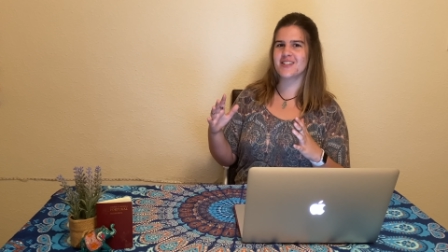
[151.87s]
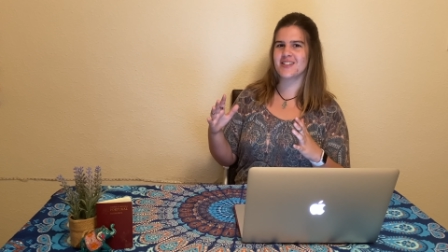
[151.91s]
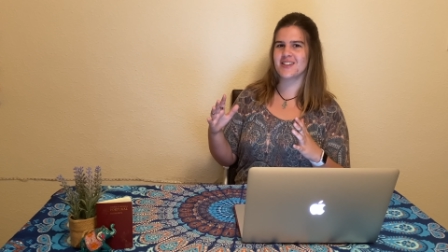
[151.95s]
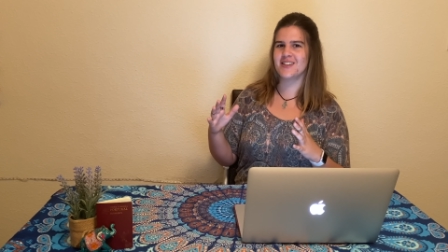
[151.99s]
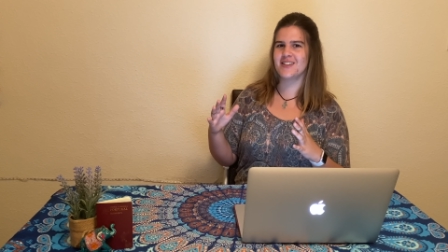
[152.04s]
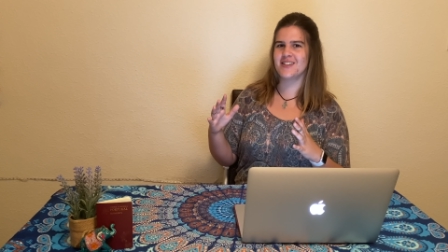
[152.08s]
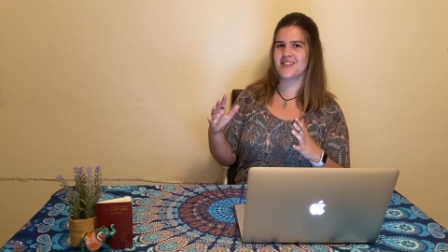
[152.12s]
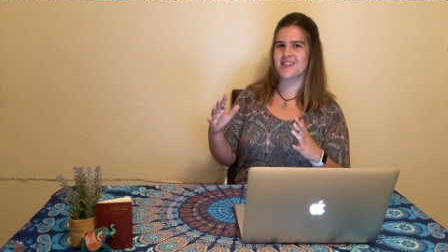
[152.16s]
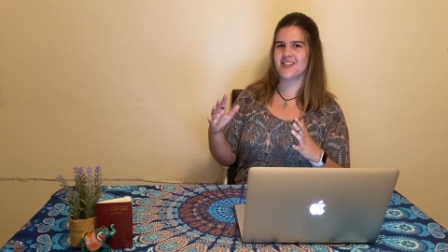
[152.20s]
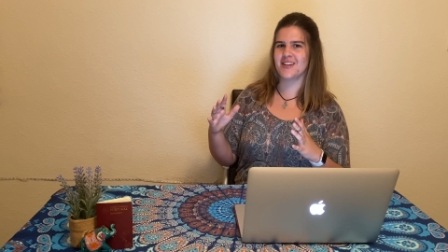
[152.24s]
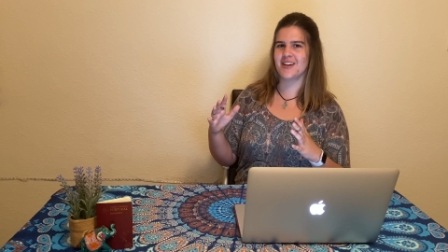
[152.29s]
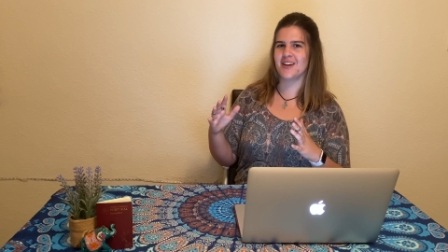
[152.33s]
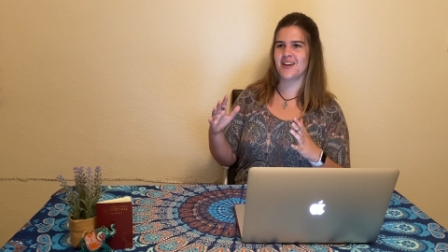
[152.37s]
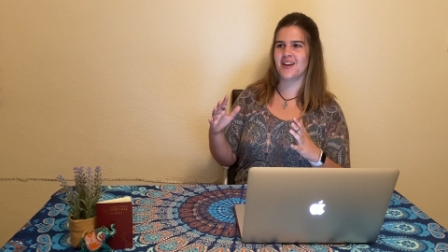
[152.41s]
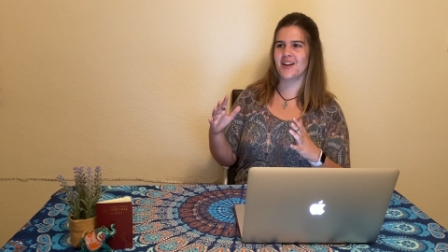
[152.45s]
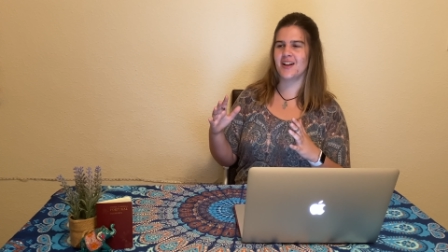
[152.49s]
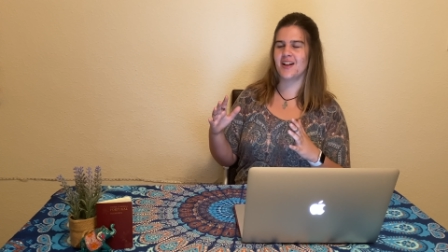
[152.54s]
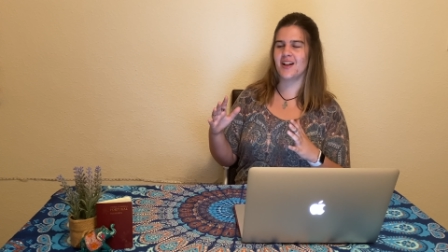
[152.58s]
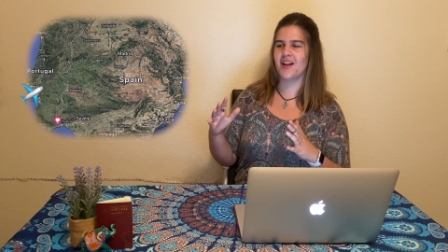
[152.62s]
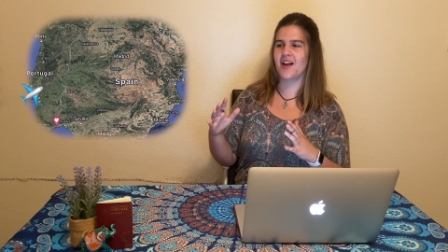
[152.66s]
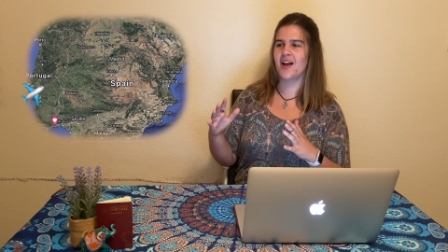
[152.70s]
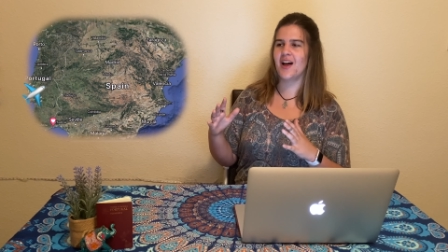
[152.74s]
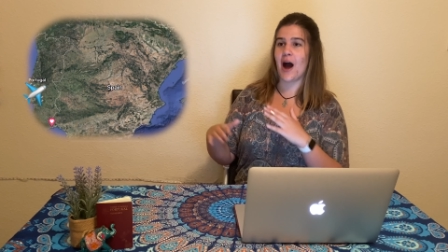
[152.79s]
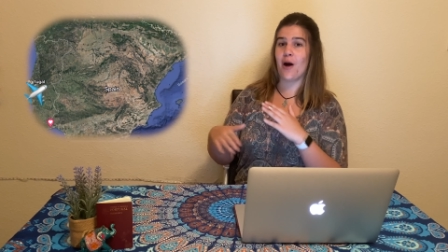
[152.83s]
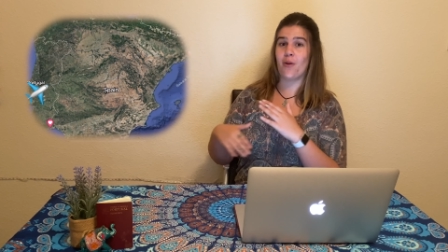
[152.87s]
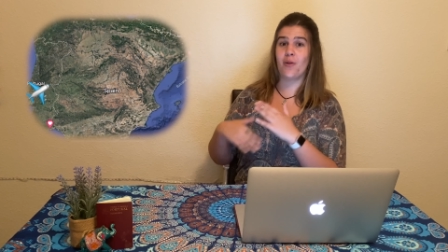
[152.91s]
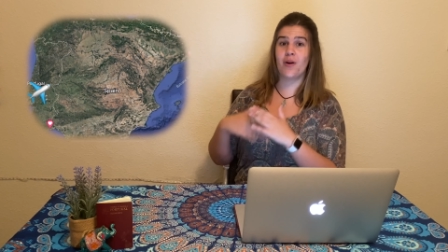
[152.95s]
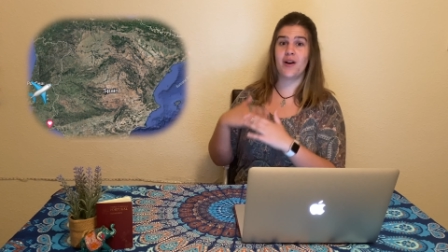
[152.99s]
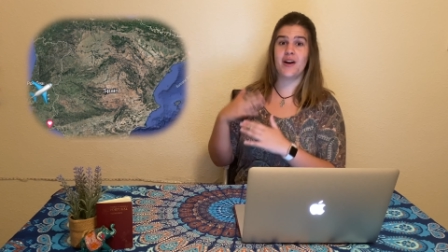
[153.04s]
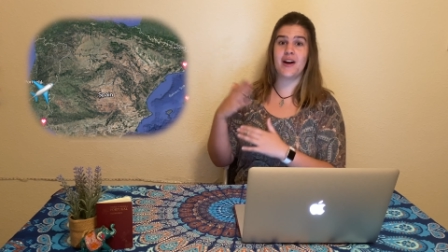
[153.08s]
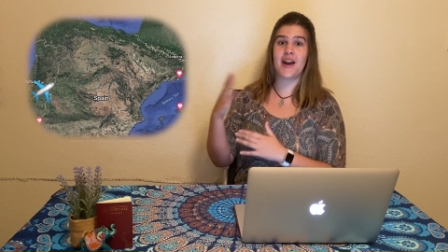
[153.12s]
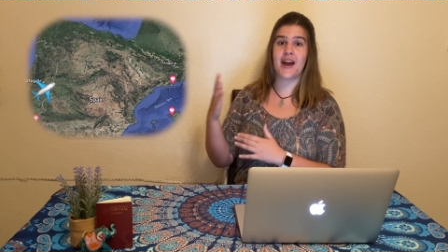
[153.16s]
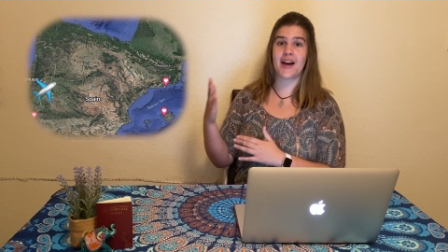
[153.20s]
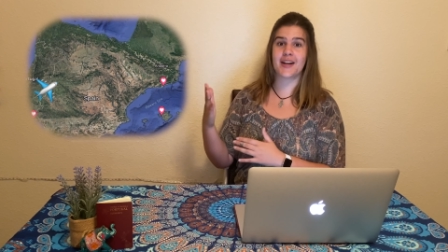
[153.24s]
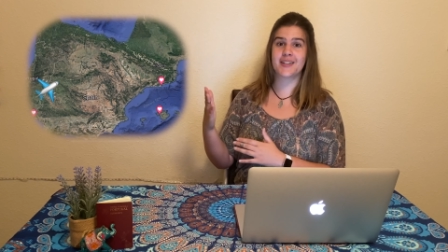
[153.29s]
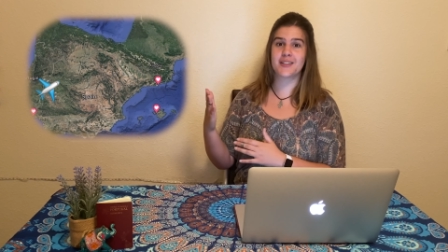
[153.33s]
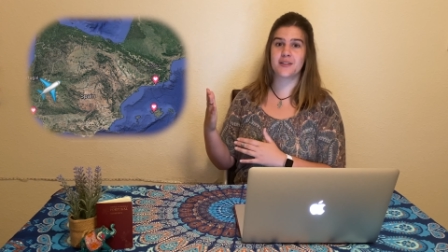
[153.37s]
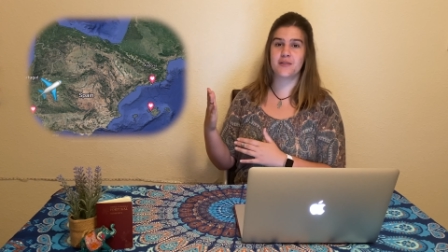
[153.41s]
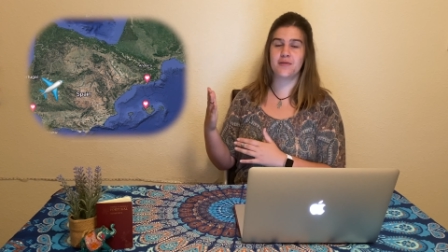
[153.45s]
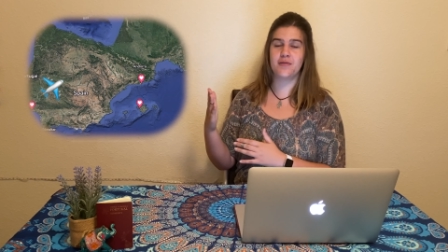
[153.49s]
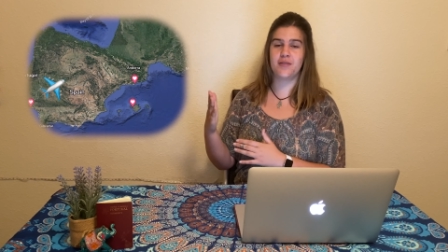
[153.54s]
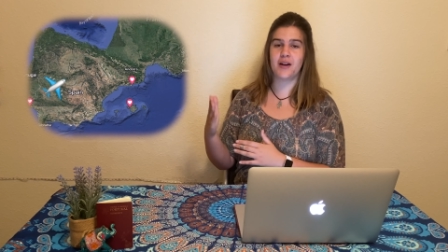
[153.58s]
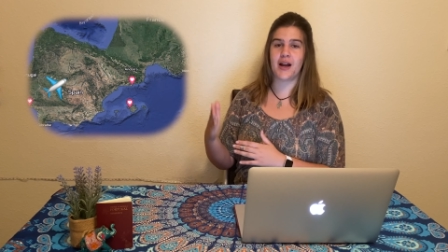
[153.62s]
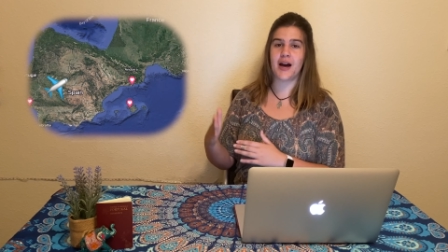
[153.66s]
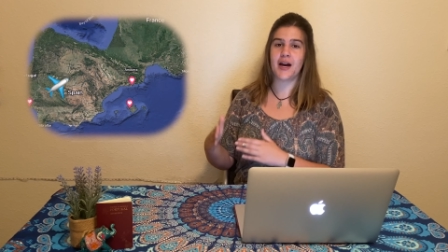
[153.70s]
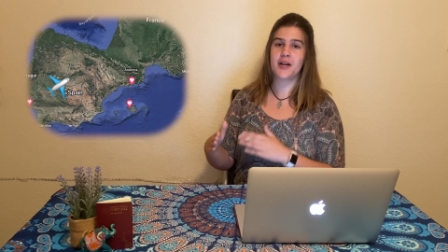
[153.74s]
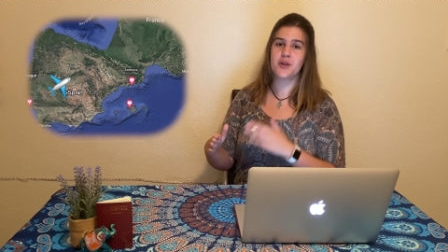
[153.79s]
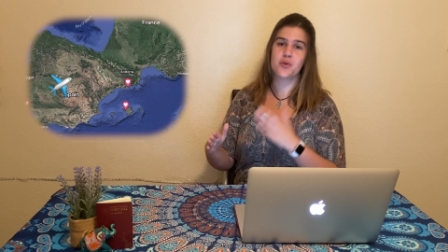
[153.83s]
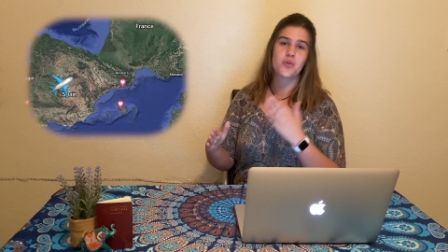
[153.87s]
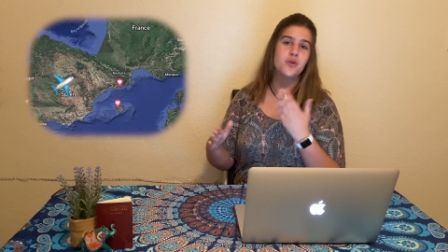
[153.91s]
until our next flight,